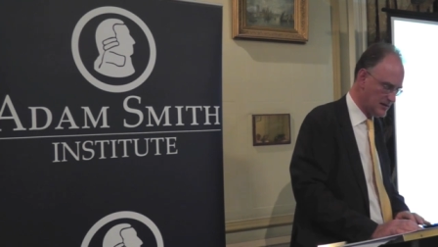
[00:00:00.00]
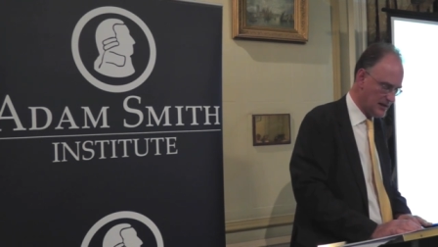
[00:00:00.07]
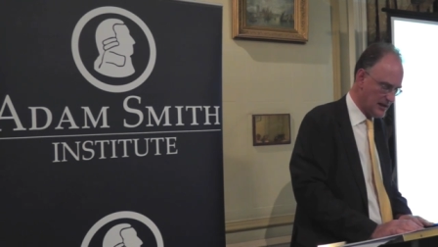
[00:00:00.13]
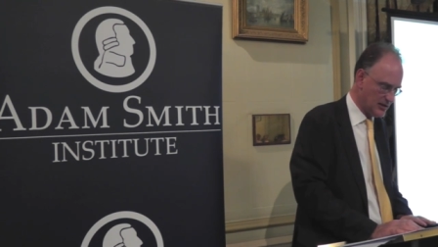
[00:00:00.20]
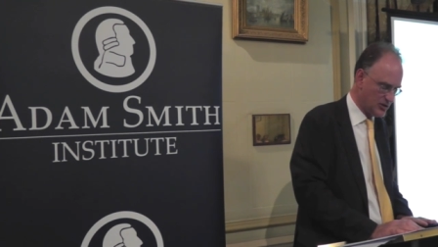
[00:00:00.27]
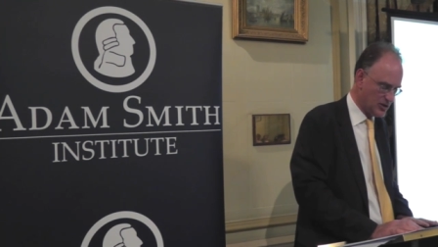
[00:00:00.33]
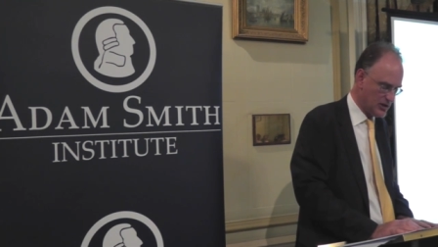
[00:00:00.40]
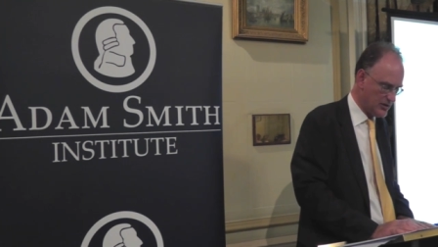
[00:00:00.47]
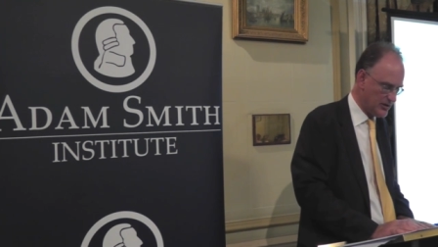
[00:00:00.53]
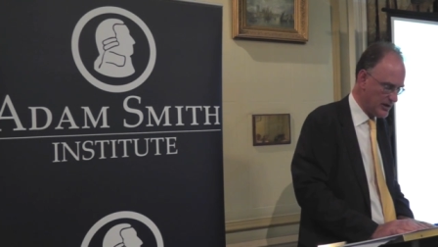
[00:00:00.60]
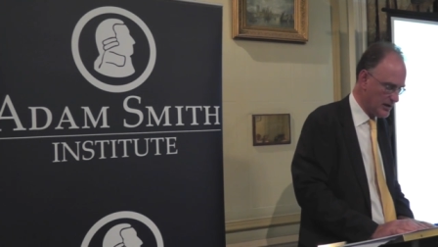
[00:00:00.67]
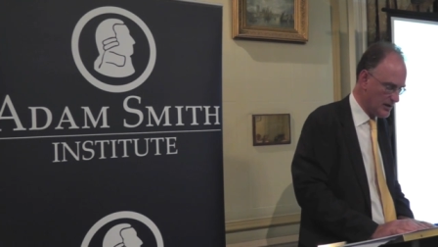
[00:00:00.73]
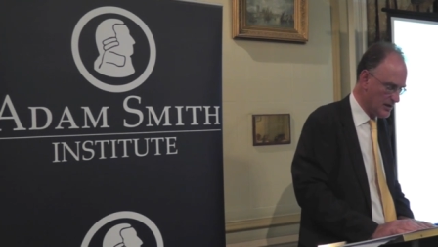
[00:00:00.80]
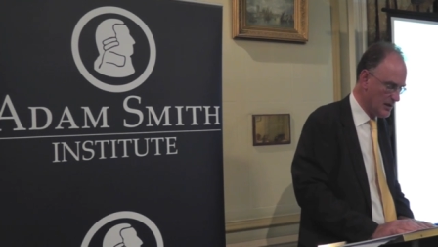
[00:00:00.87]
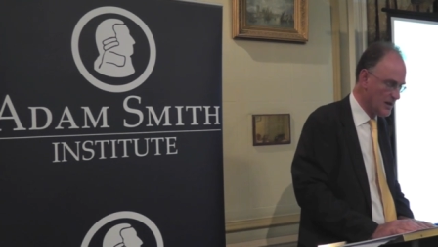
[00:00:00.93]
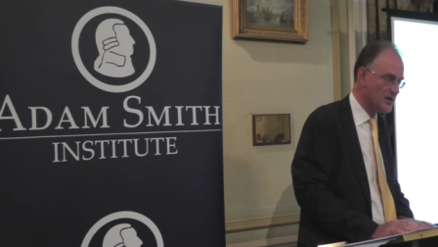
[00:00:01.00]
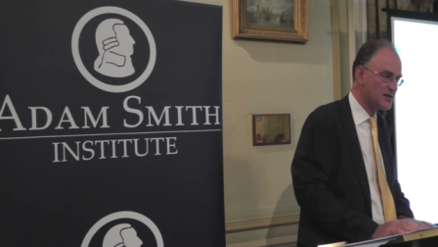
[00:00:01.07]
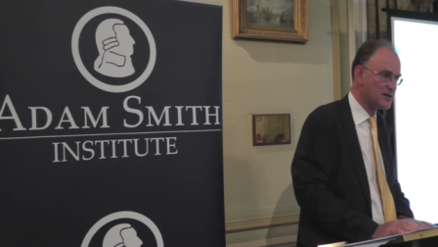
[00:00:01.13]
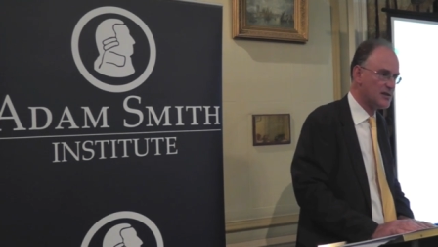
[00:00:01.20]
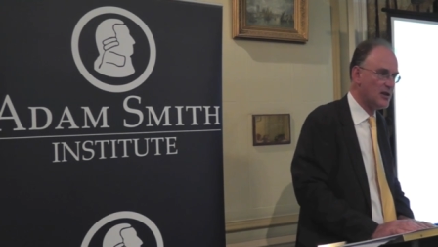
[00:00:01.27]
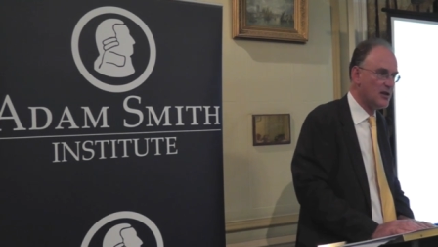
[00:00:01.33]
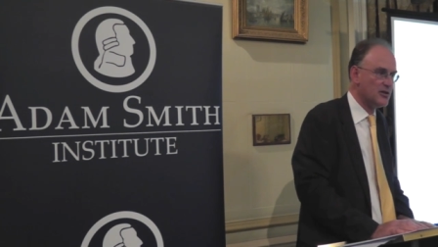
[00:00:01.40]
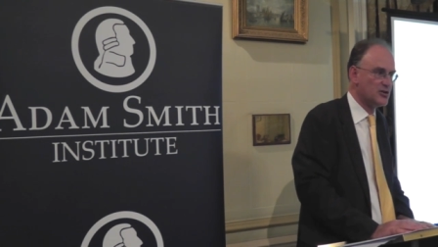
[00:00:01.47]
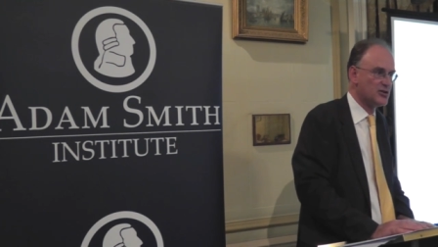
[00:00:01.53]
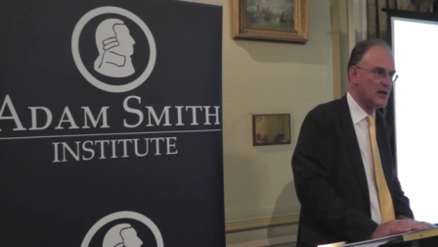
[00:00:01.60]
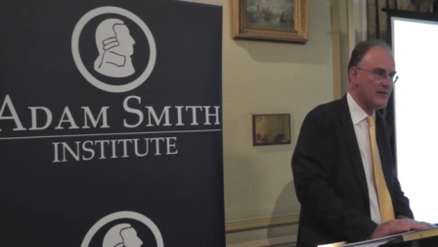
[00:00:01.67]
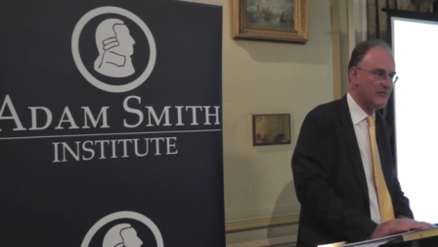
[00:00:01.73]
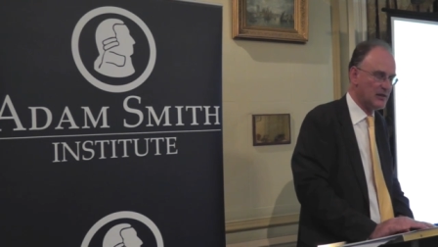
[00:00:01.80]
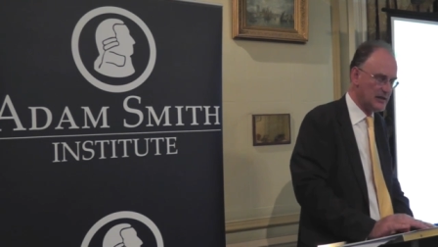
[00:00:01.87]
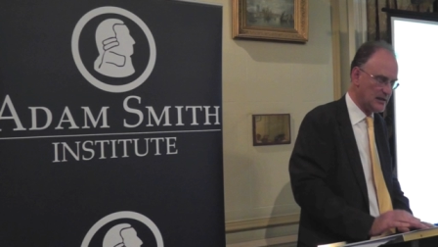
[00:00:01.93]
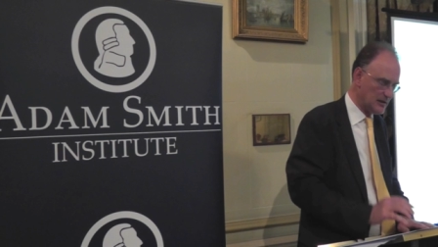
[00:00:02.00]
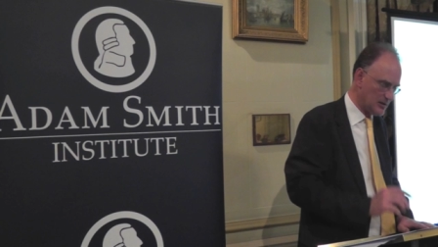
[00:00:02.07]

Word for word: in Algeria start travelling